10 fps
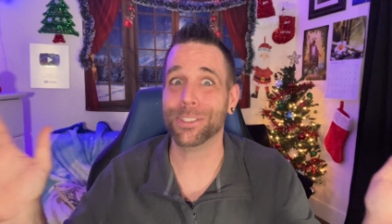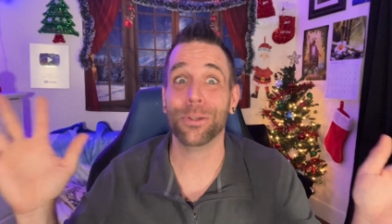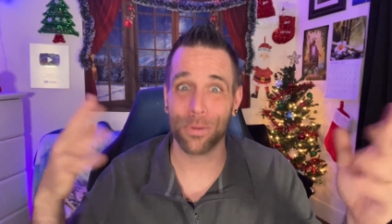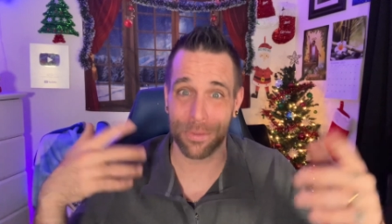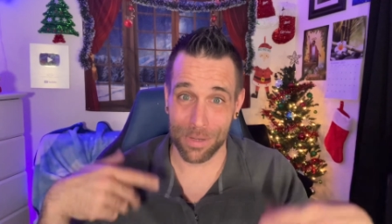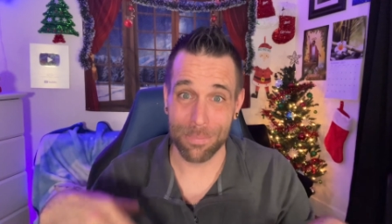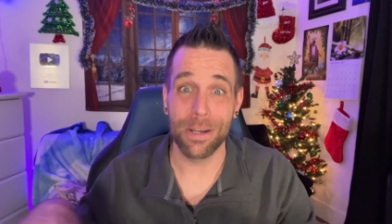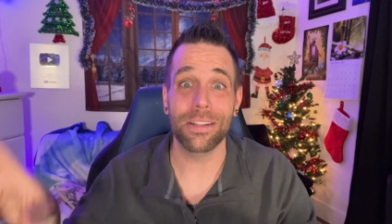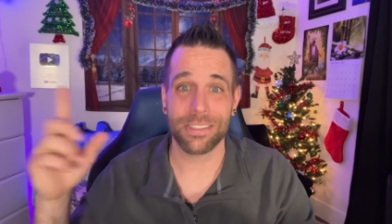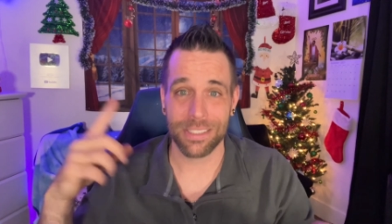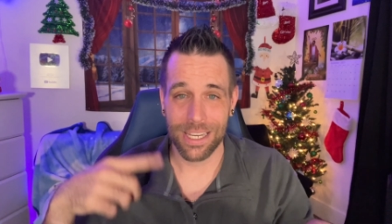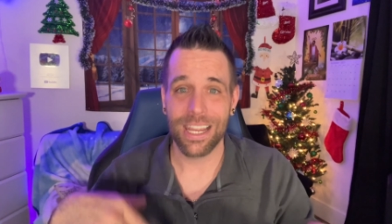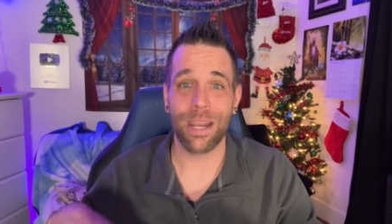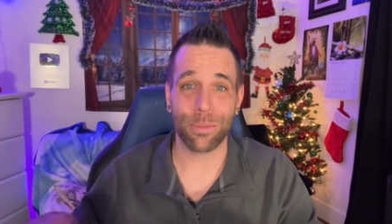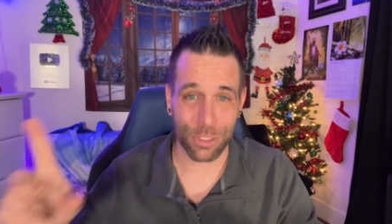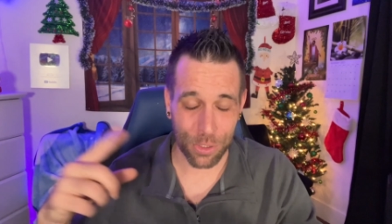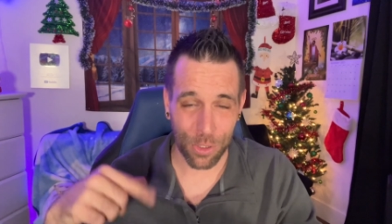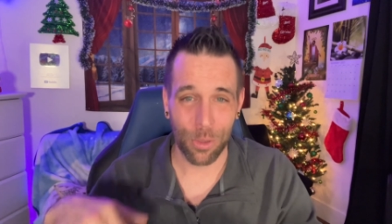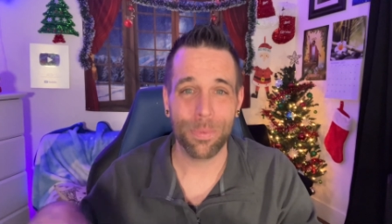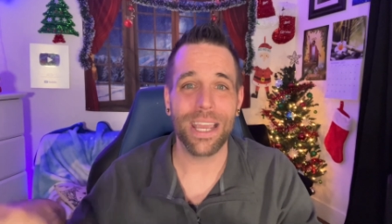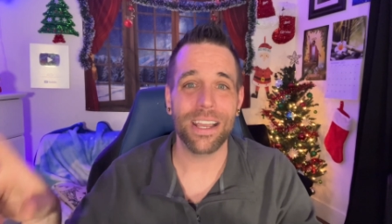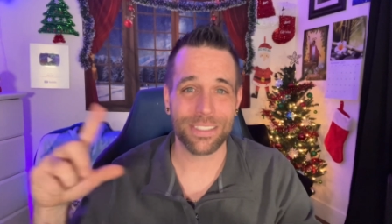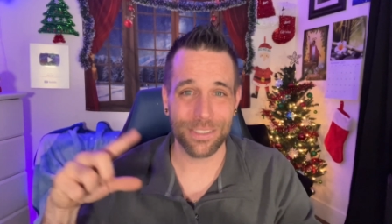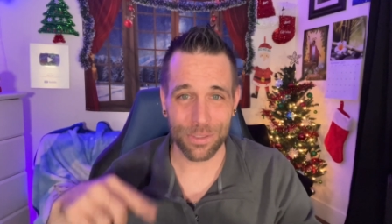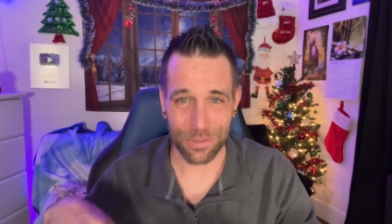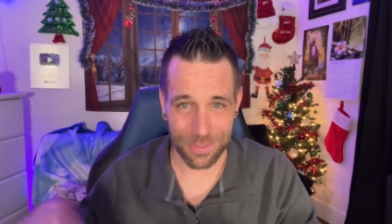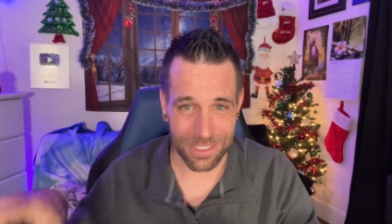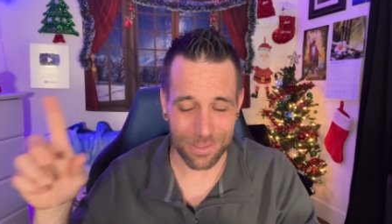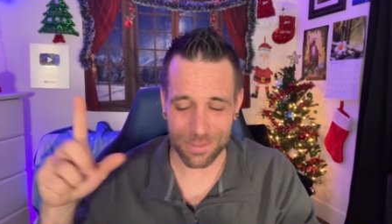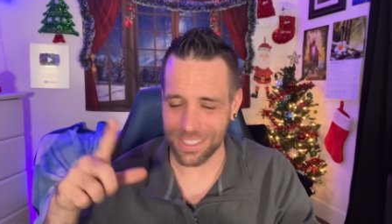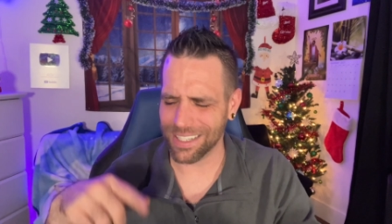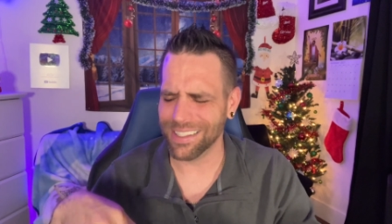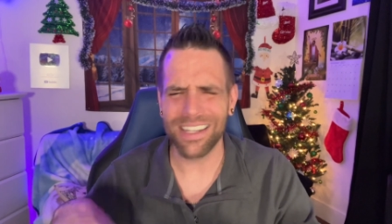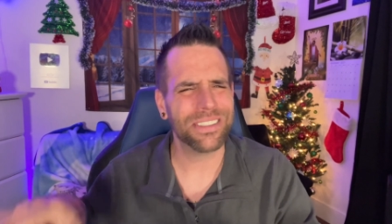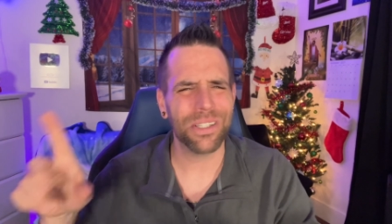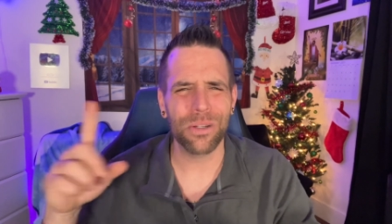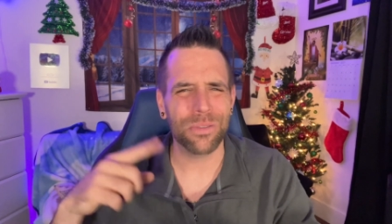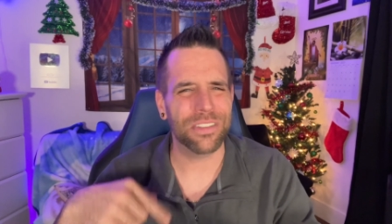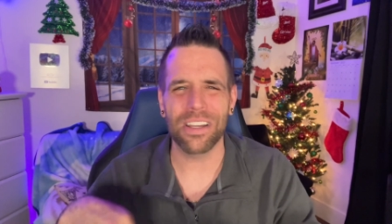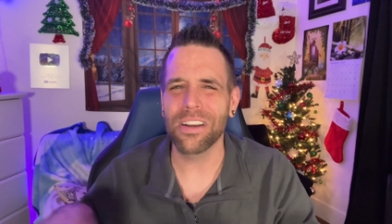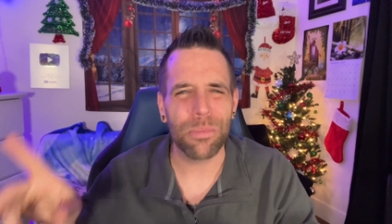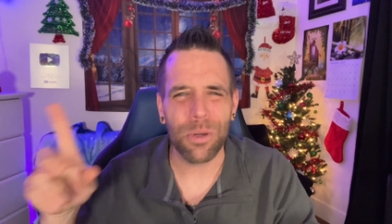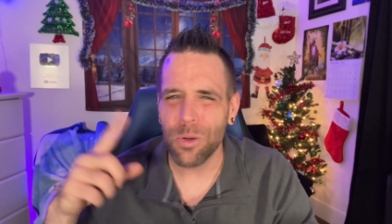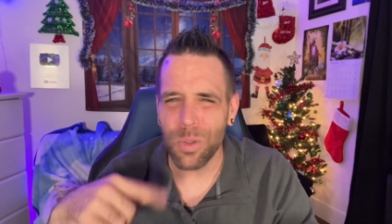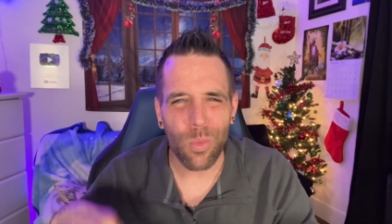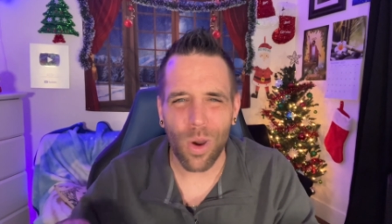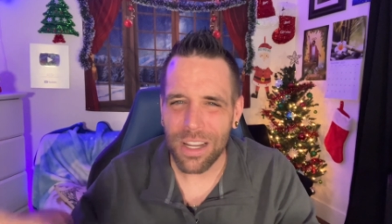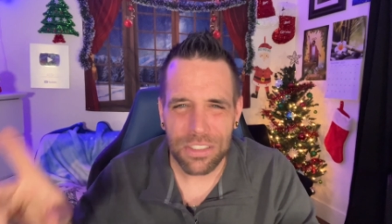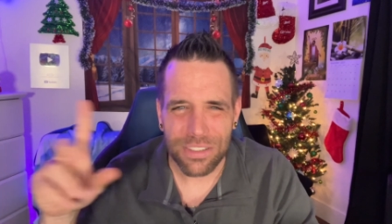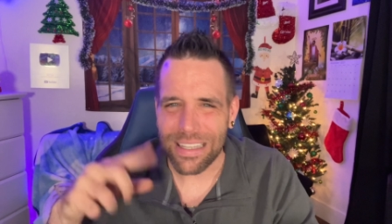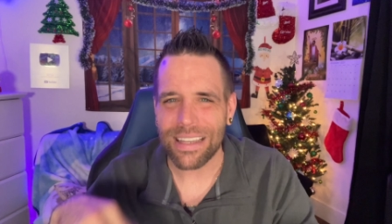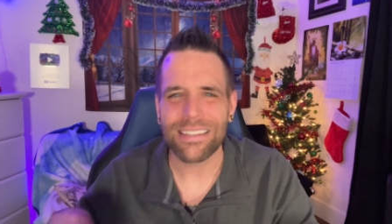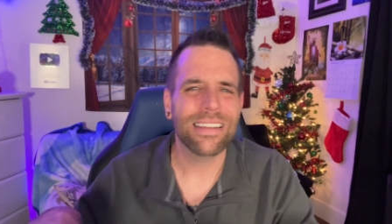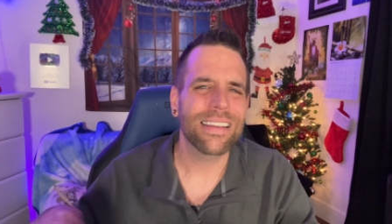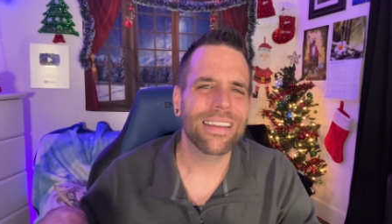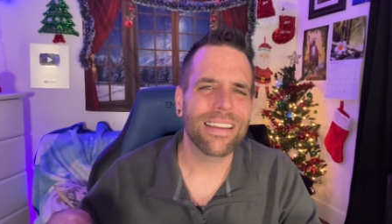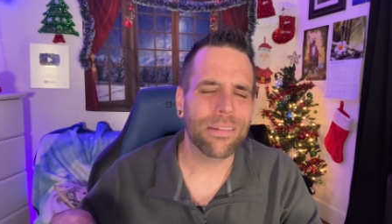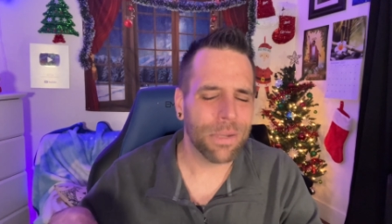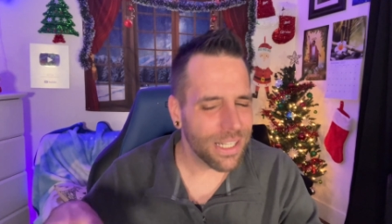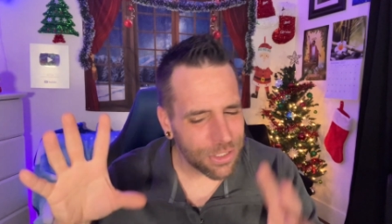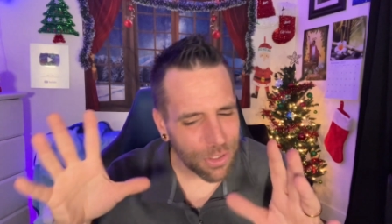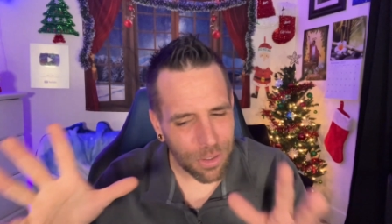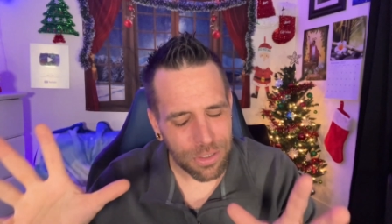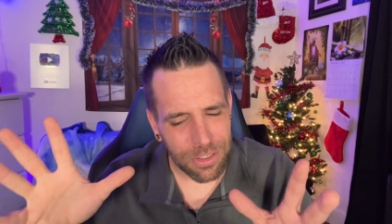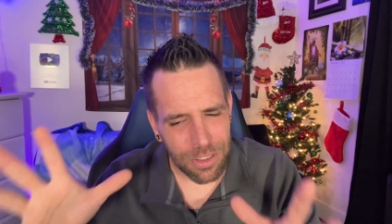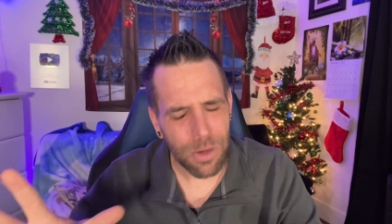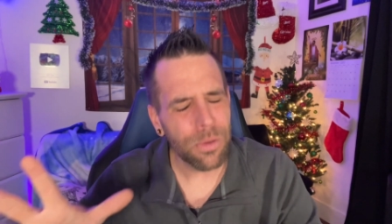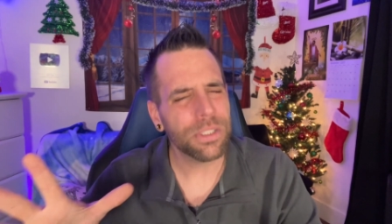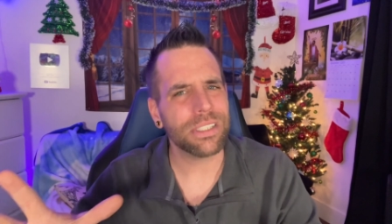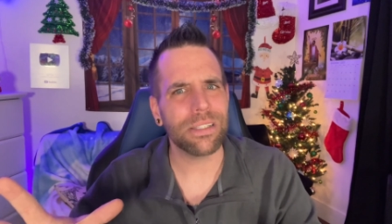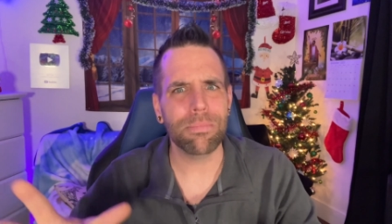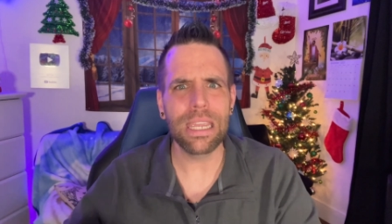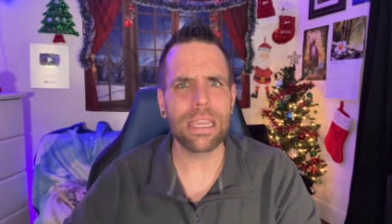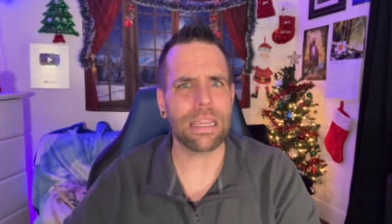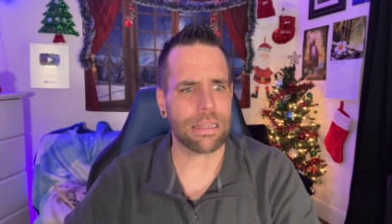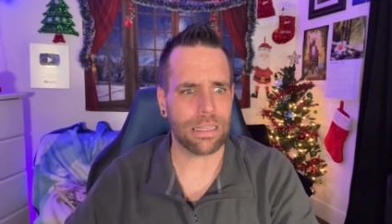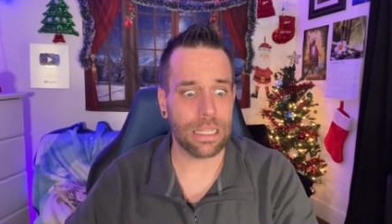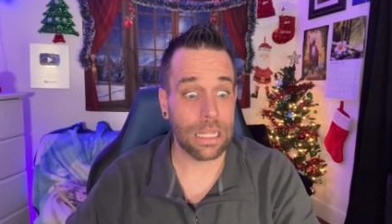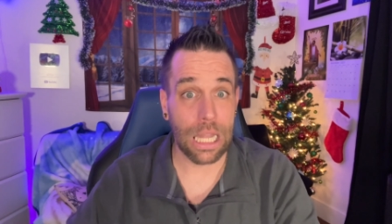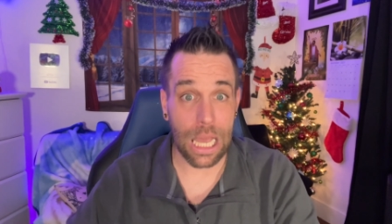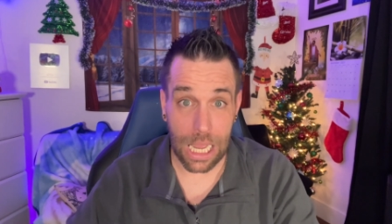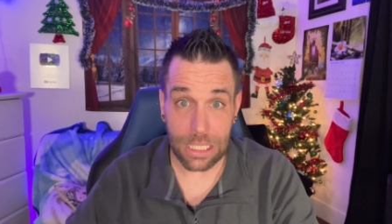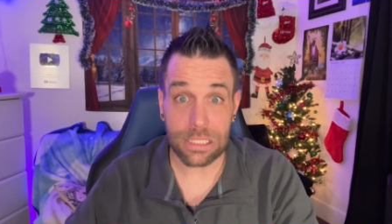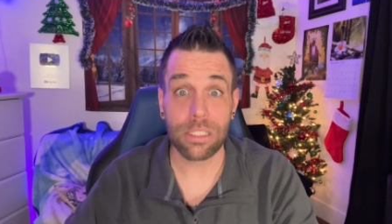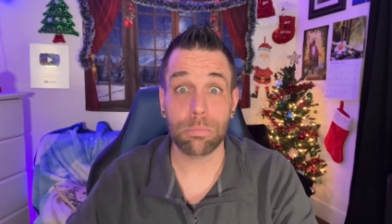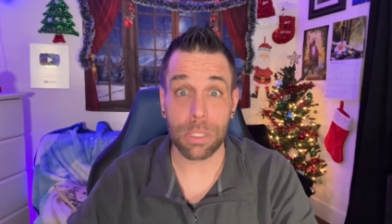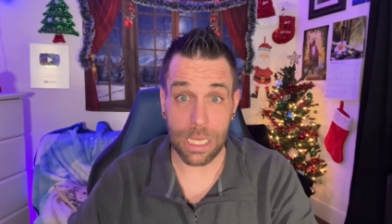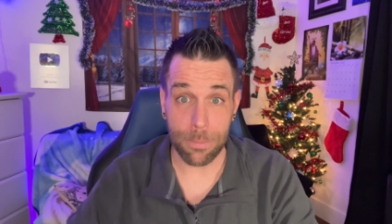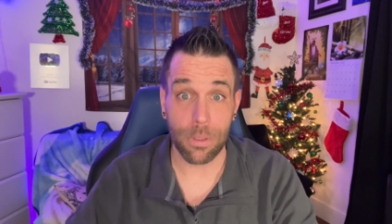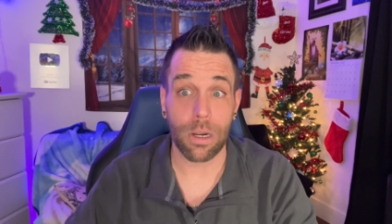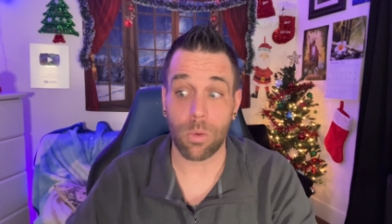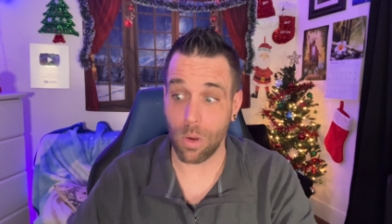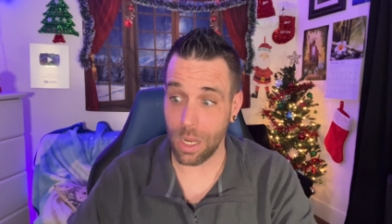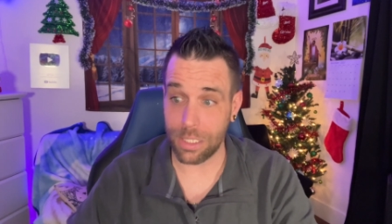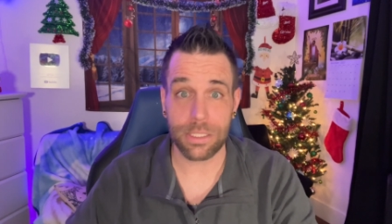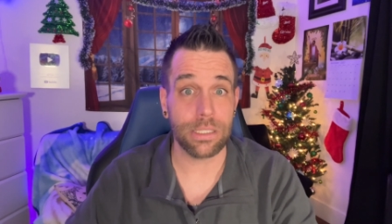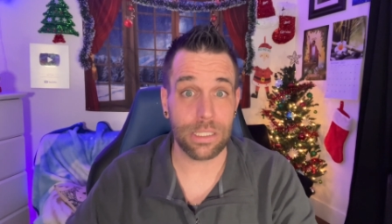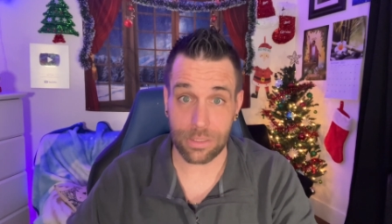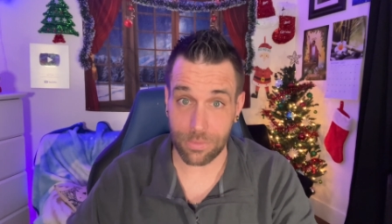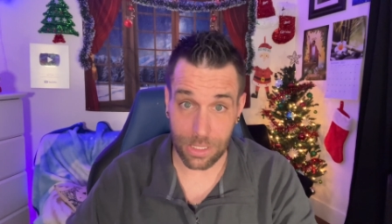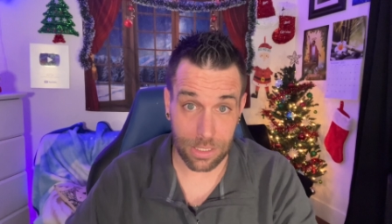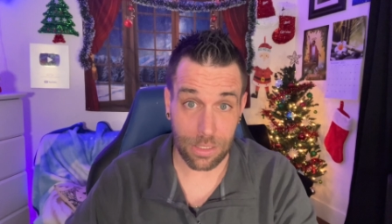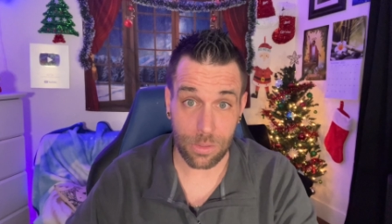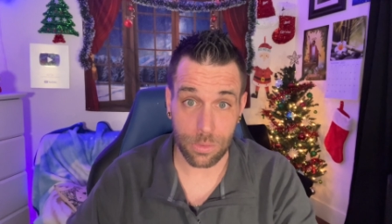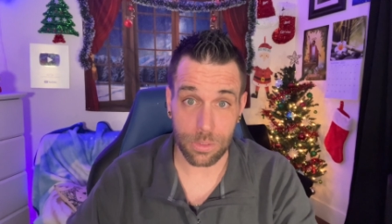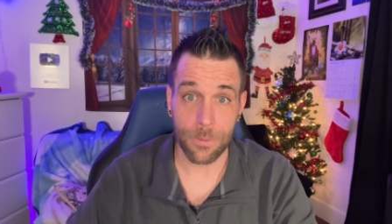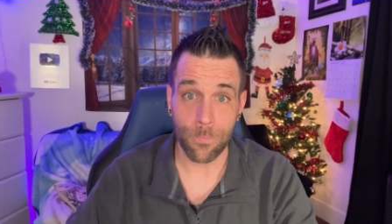two or three months, I would scroll past those videos thinking, that is so dumb. Who would watch that? But I started noticing, man, lots of people are watching these videos.